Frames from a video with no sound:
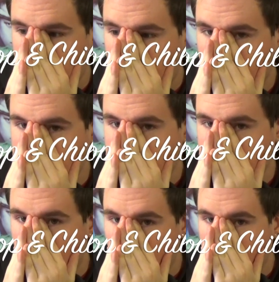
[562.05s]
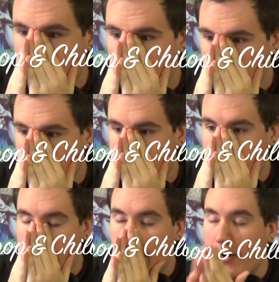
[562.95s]
It looks so good.
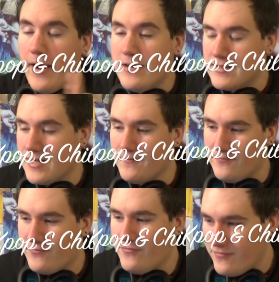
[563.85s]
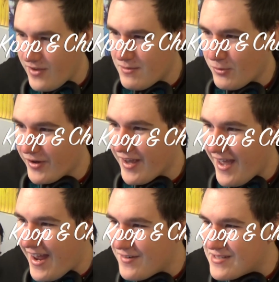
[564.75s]
Okay, I need to stop fanboy.
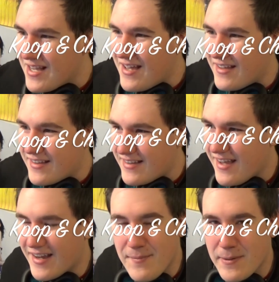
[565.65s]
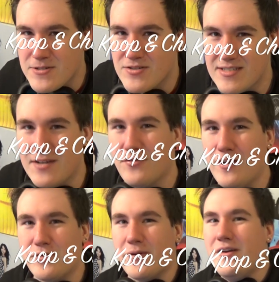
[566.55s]
Anyways, yeah, K-pop chill is safe
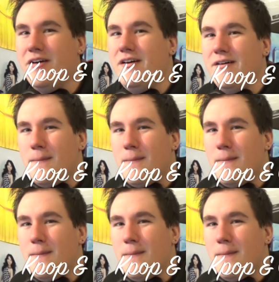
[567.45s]
way, everyone.